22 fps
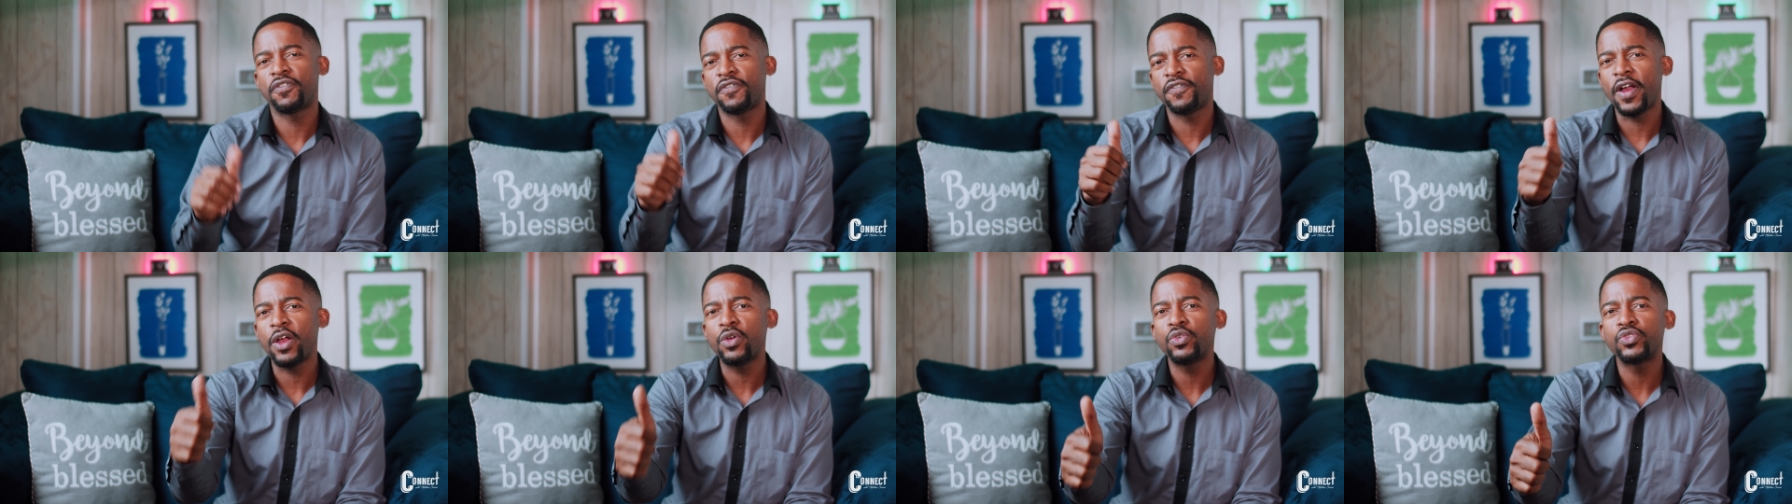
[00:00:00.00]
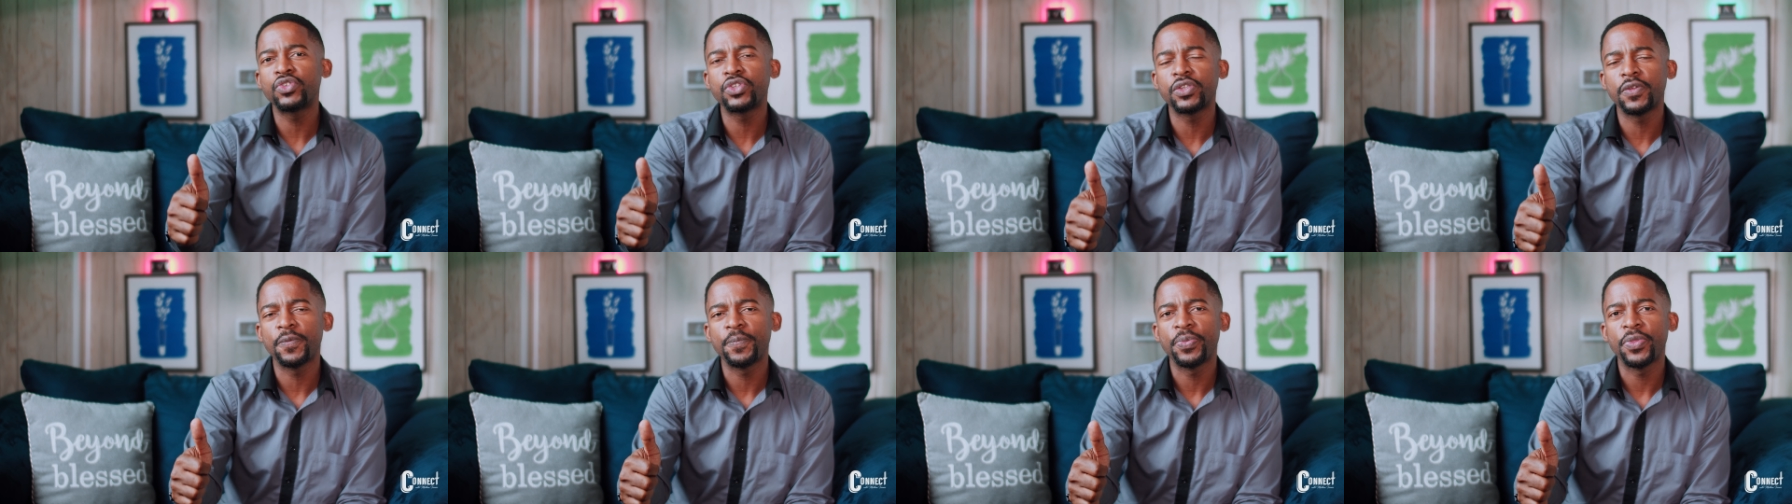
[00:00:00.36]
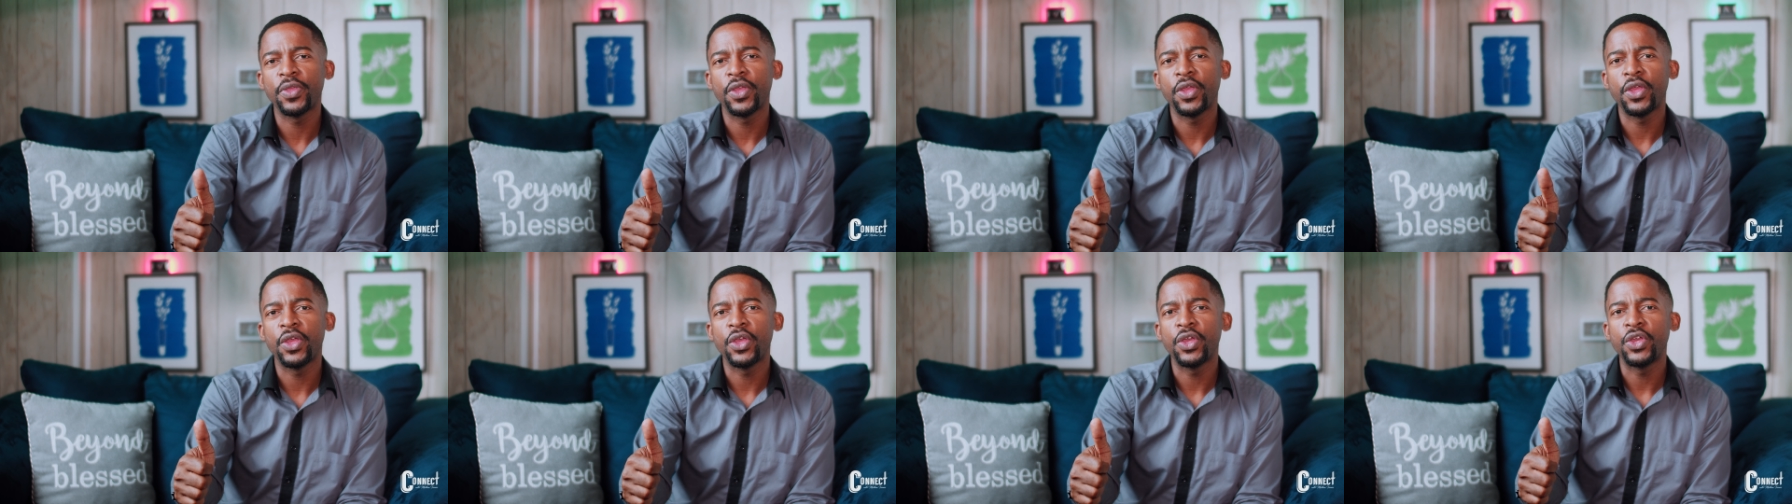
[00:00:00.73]
first,
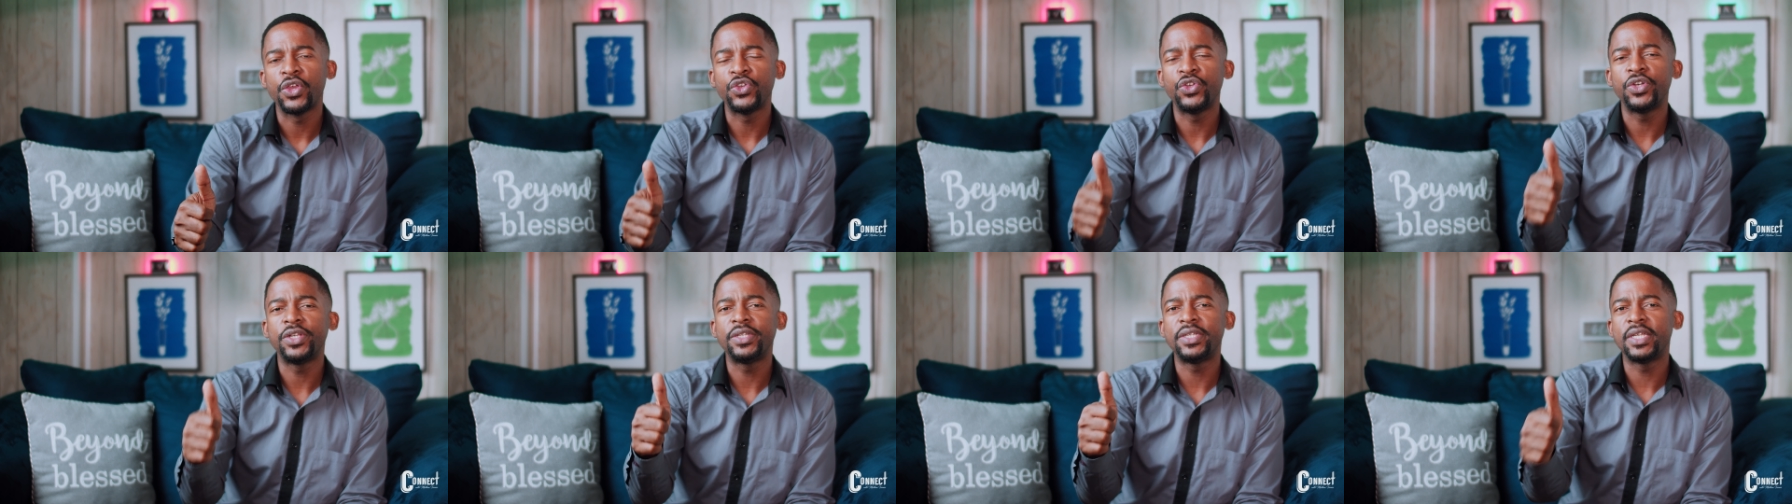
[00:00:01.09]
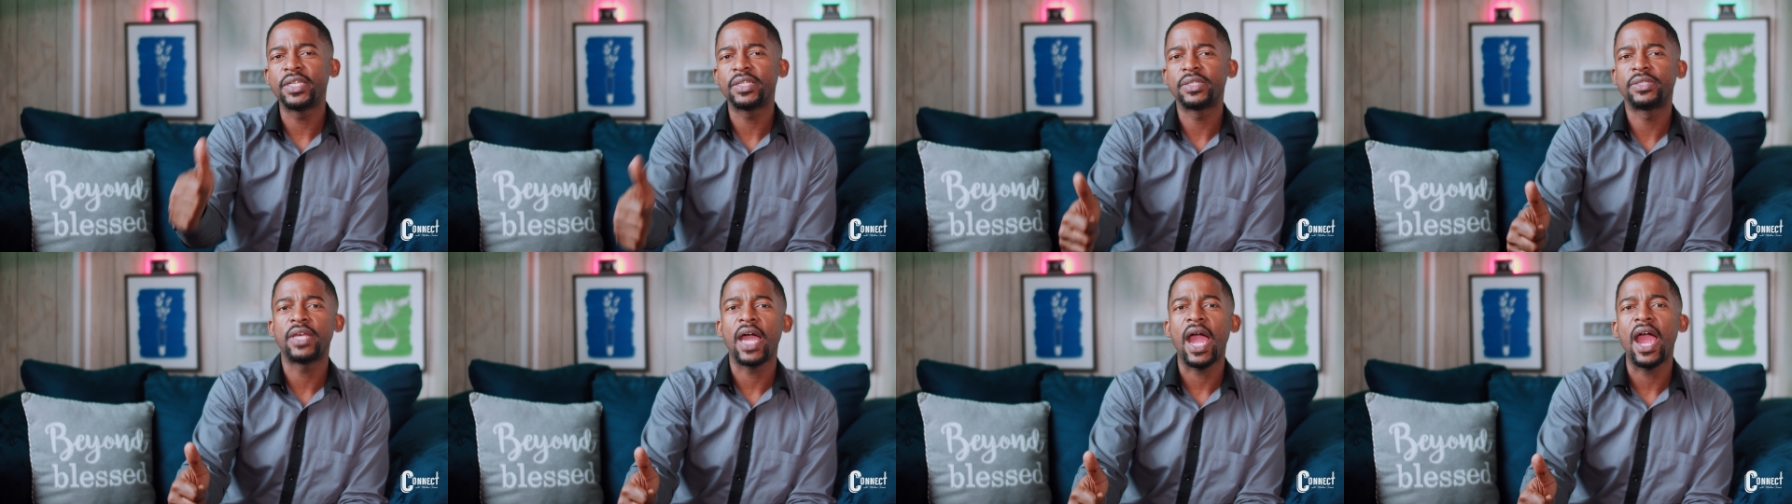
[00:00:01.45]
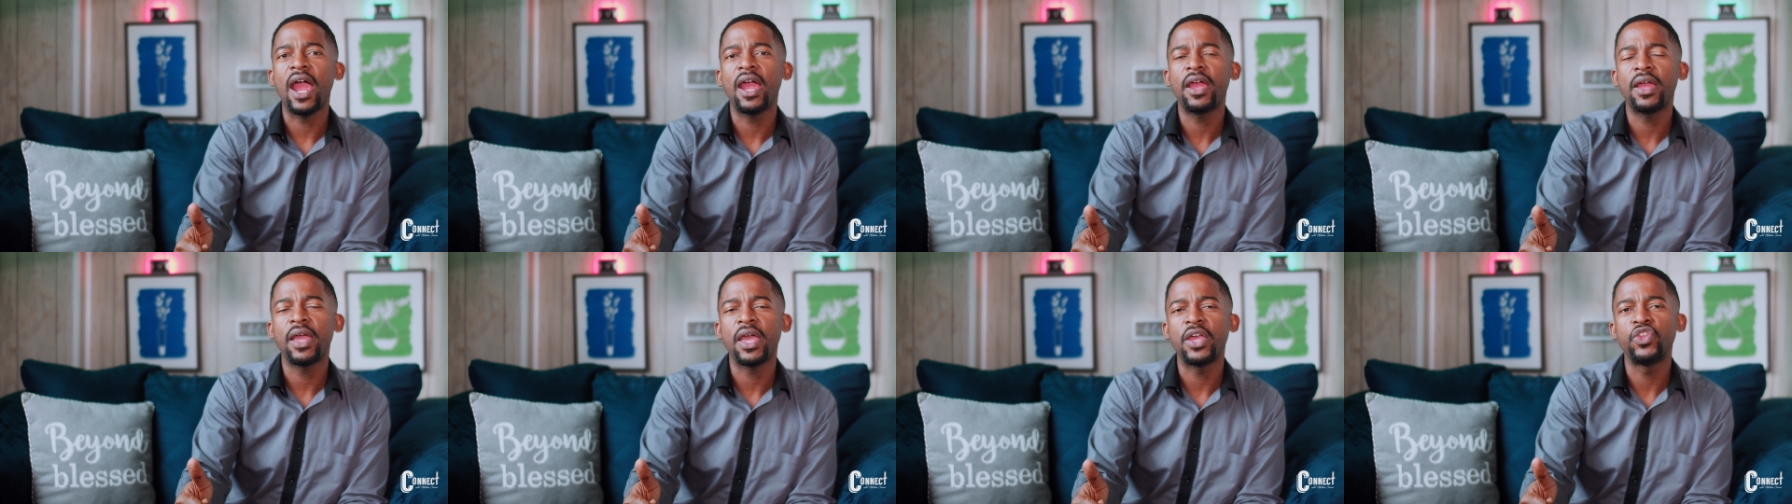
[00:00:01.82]
you
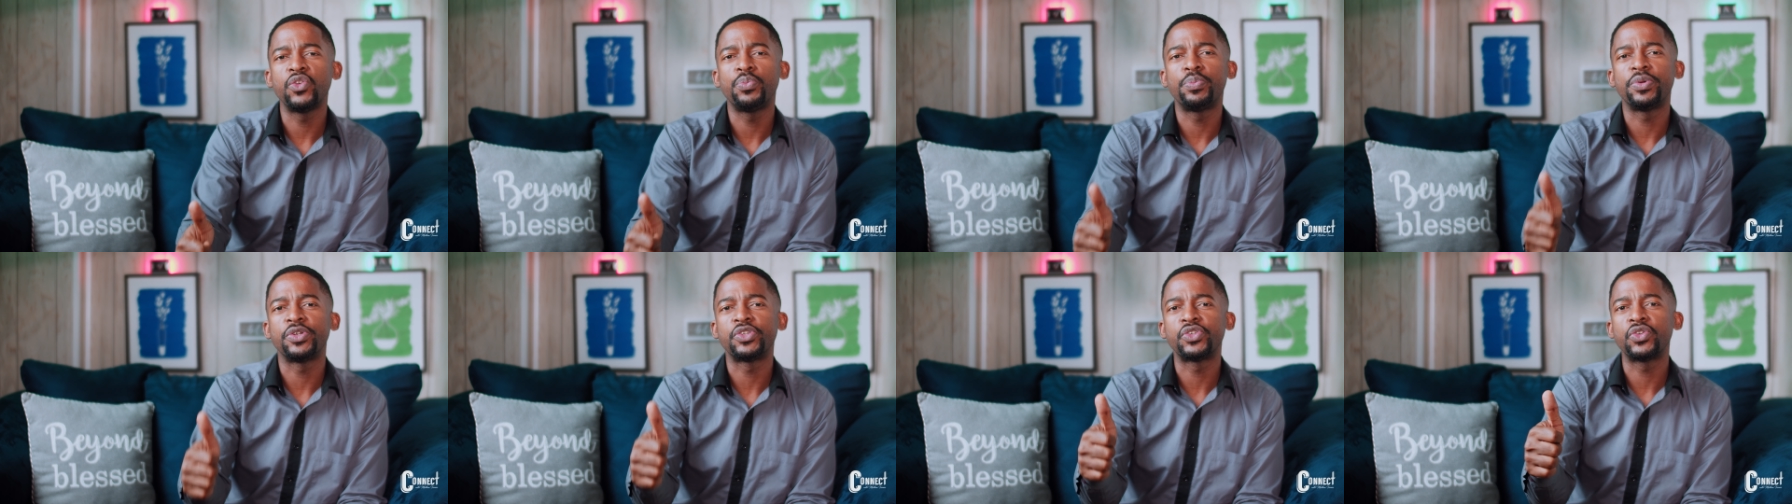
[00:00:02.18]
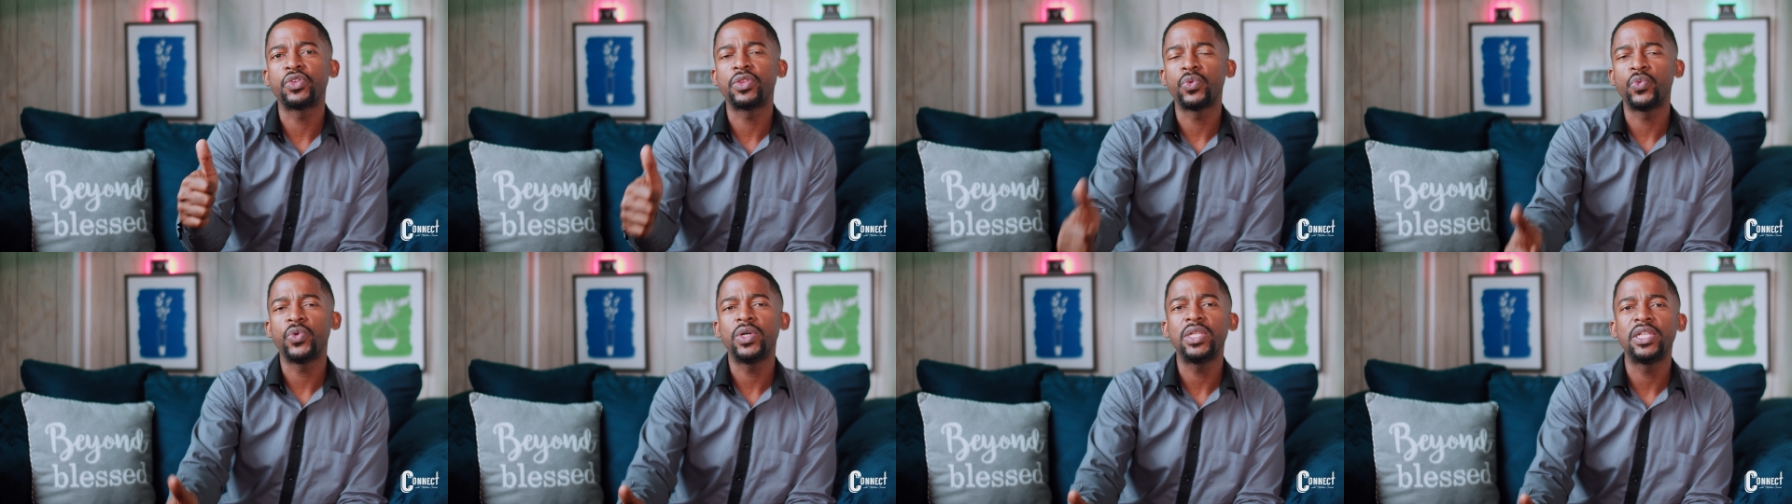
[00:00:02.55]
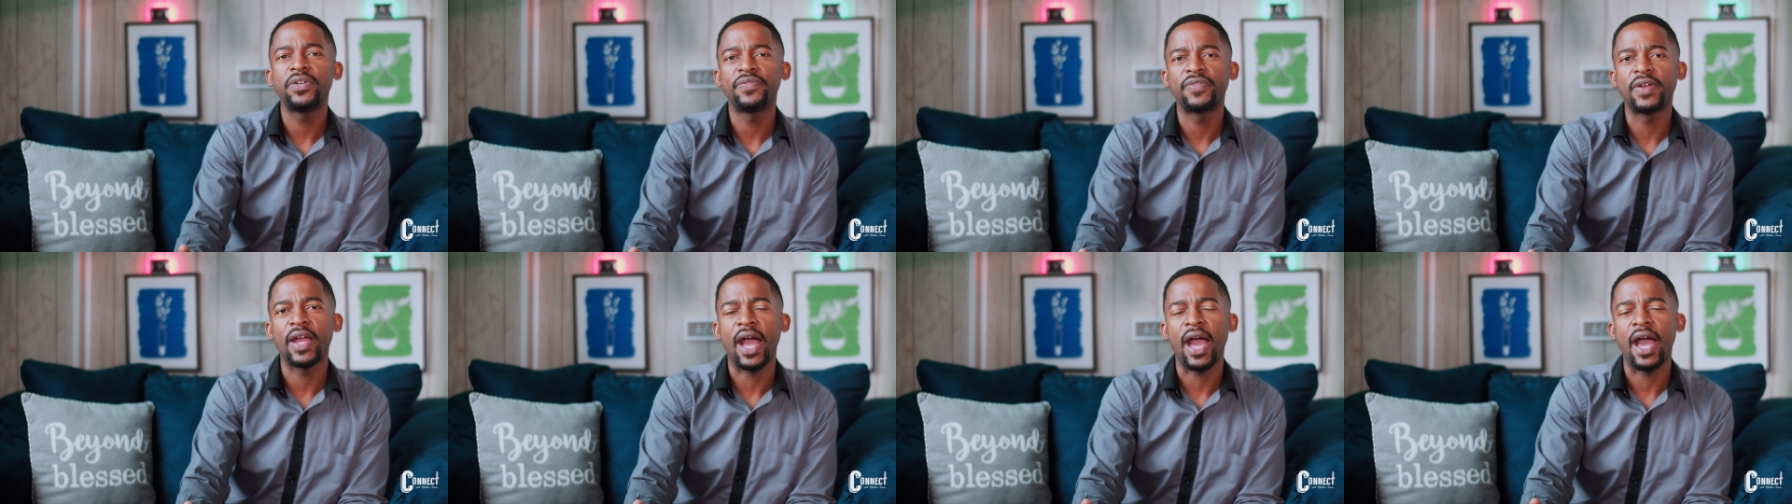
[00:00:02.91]
desire and you pursue the will
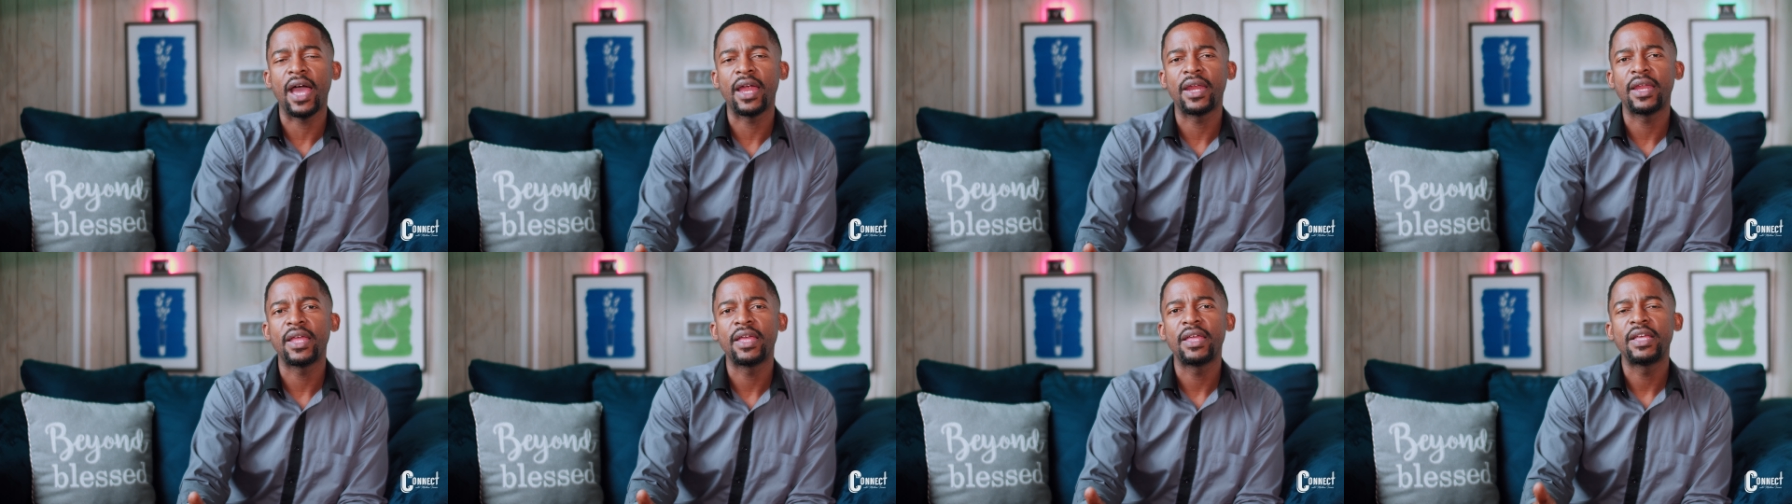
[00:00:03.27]
of God.